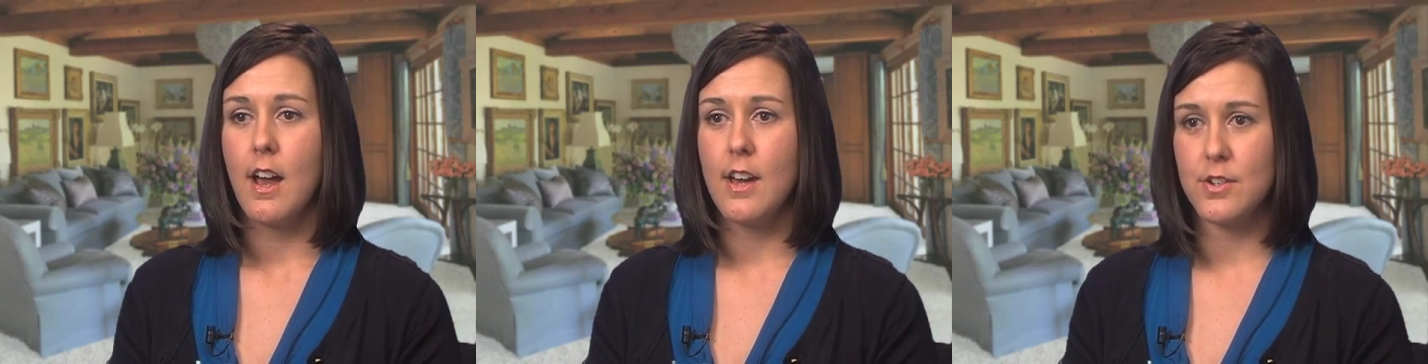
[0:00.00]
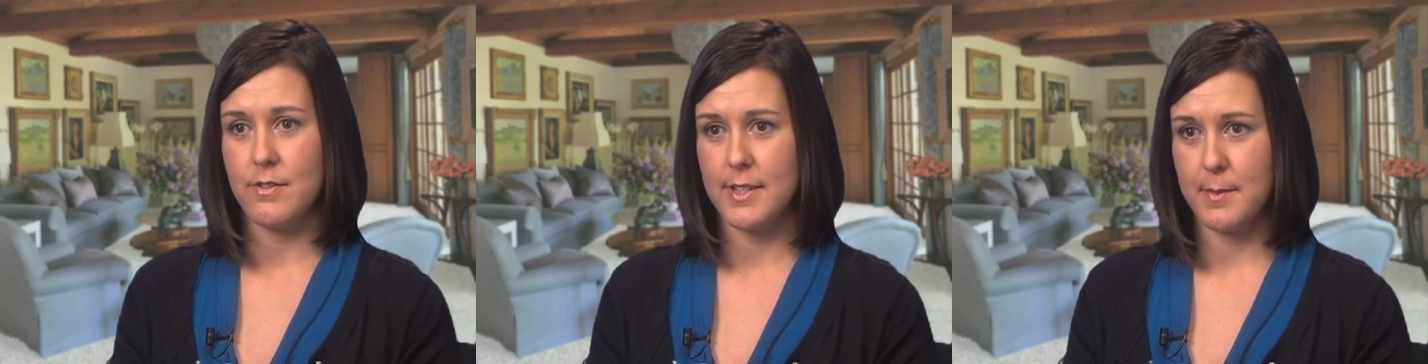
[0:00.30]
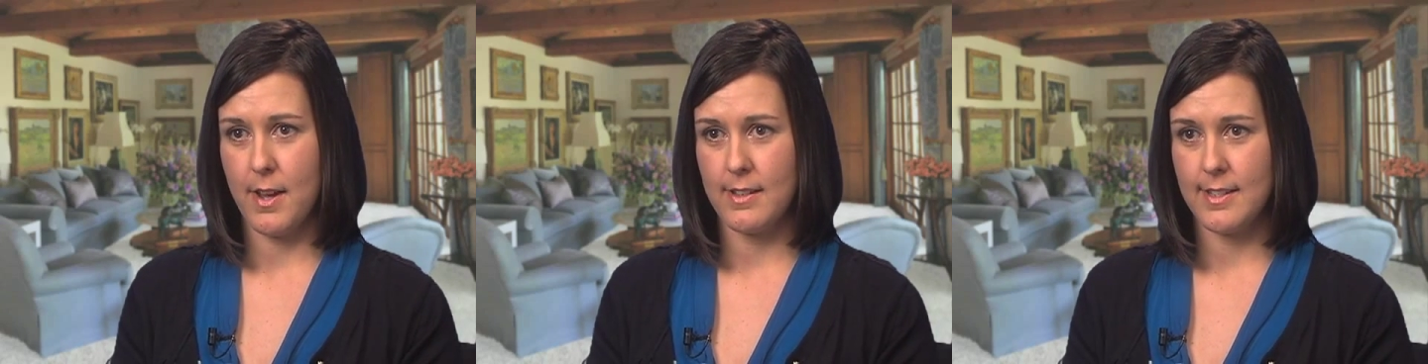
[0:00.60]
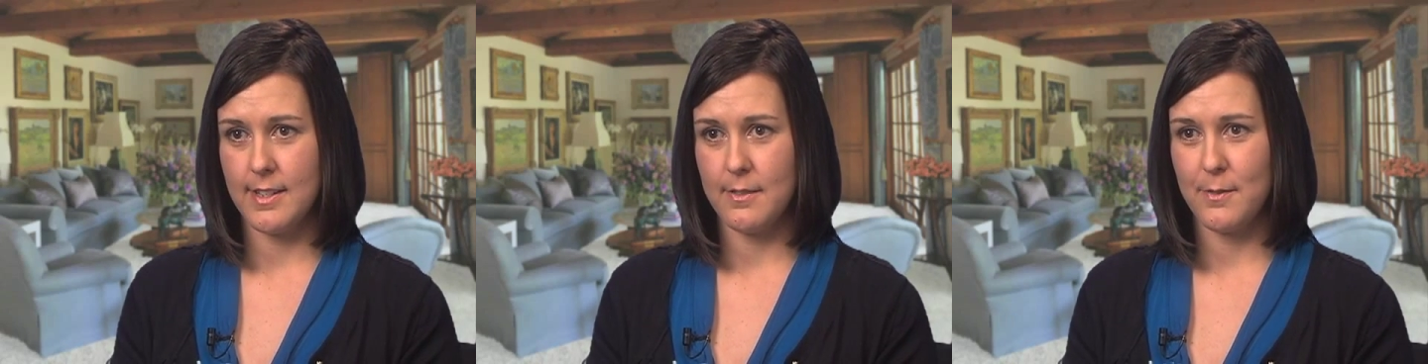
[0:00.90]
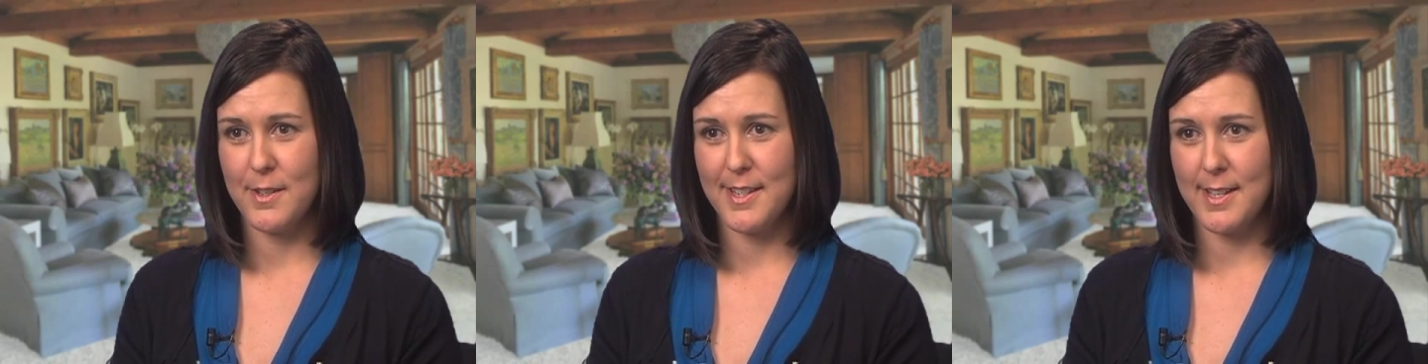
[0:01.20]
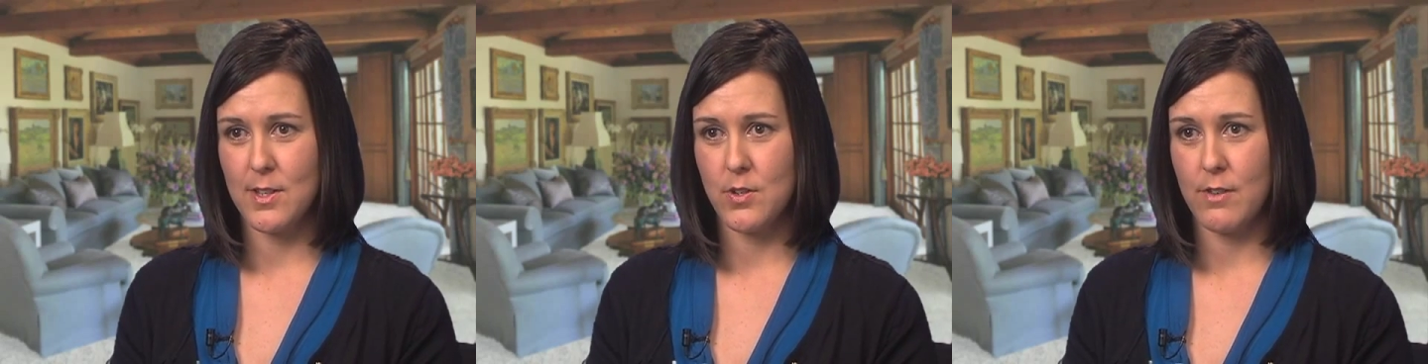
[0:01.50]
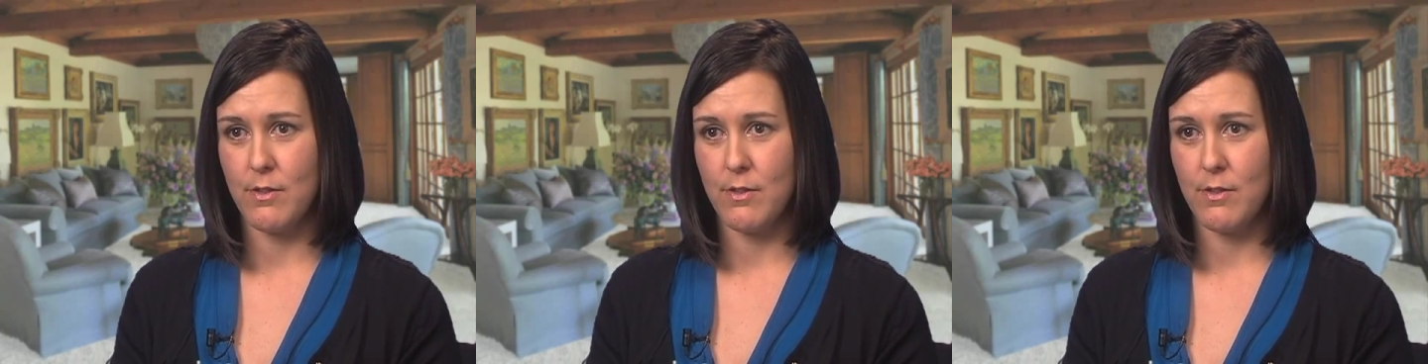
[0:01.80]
under-responsive to sensory